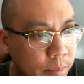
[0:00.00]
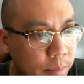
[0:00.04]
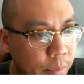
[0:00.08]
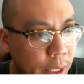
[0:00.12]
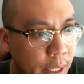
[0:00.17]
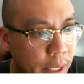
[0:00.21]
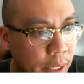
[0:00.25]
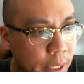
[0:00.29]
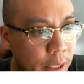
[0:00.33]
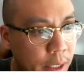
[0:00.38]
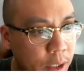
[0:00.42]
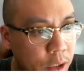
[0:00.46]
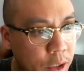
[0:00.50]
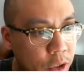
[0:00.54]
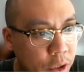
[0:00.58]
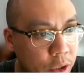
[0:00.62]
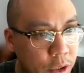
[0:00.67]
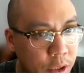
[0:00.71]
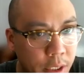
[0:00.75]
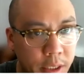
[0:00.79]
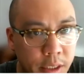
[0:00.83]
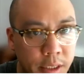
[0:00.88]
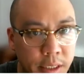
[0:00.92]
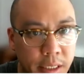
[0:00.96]
page
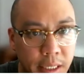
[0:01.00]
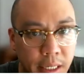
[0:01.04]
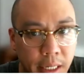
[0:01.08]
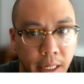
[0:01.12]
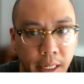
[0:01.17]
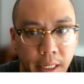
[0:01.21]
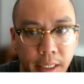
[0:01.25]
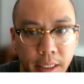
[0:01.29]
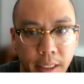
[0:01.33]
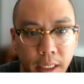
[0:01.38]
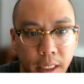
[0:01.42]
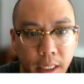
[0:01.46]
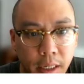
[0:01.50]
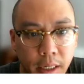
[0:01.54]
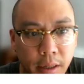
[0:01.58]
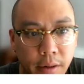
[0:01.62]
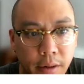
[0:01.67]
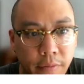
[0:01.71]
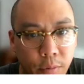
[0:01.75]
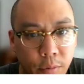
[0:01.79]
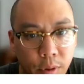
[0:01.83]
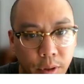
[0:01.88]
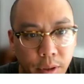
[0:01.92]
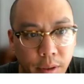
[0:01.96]
68
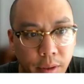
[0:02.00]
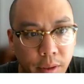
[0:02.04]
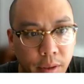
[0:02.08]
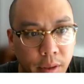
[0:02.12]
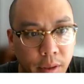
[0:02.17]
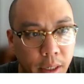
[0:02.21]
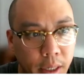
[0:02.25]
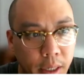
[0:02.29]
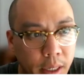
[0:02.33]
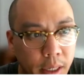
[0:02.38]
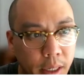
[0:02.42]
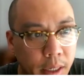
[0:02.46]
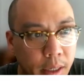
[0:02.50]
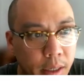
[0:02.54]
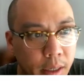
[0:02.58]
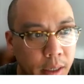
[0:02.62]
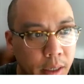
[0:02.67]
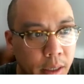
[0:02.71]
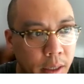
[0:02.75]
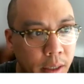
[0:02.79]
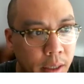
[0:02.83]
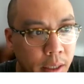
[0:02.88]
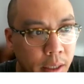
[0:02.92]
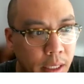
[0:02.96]
for
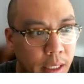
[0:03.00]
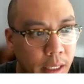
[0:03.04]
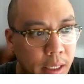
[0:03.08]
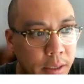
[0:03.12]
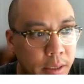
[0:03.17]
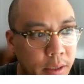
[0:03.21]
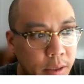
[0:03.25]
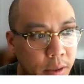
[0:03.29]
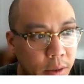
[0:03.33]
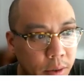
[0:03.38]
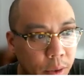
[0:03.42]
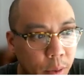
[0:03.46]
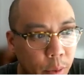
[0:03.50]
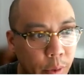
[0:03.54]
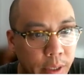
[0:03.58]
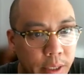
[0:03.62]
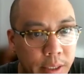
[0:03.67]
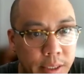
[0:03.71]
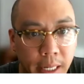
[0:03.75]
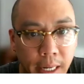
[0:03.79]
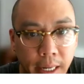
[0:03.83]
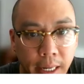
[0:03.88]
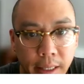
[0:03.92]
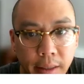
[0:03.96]
ESL
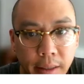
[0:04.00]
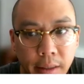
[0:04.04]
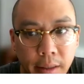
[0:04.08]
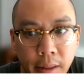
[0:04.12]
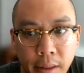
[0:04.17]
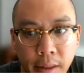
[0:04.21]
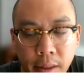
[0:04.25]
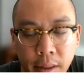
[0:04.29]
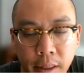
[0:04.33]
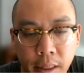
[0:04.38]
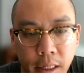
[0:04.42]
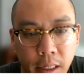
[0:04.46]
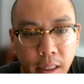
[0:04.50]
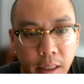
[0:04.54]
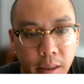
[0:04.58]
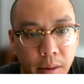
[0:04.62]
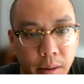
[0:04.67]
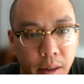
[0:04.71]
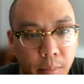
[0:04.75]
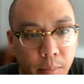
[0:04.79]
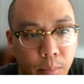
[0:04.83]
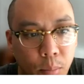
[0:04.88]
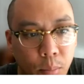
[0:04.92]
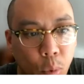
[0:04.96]
310,
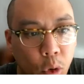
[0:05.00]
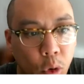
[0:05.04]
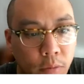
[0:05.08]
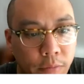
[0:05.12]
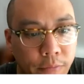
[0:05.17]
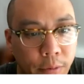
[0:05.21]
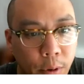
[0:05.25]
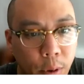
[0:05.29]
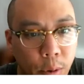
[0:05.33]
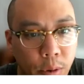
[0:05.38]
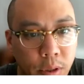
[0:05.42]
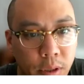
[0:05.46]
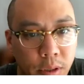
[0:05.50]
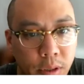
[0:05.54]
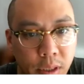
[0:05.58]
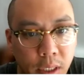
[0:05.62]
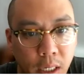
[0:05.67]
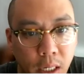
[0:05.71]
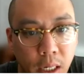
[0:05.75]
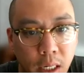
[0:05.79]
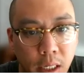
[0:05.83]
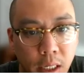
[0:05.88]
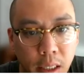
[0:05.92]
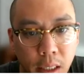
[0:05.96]
more focus
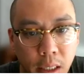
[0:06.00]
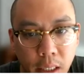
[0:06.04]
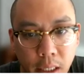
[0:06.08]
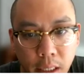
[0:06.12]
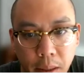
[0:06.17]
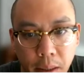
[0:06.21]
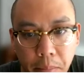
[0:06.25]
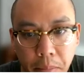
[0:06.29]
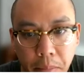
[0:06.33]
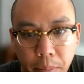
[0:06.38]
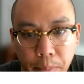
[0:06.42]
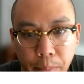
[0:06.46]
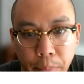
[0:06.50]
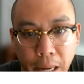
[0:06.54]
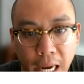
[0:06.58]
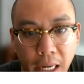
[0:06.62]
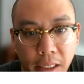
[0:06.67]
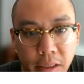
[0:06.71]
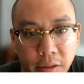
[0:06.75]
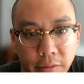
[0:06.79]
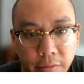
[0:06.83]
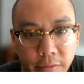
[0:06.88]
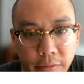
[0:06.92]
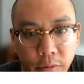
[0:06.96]
on the
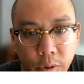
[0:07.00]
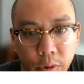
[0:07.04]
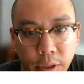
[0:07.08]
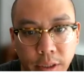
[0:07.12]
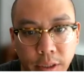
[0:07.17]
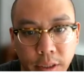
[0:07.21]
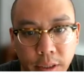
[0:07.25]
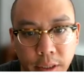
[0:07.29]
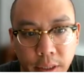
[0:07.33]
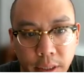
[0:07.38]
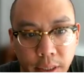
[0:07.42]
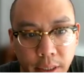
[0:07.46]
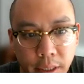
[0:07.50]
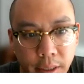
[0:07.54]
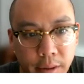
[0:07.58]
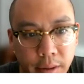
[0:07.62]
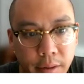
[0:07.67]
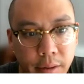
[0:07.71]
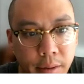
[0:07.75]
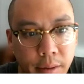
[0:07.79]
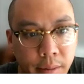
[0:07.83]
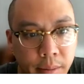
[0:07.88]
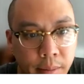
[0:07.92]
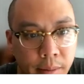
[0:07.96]
passive voice
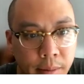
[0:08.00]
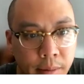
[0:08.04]
here.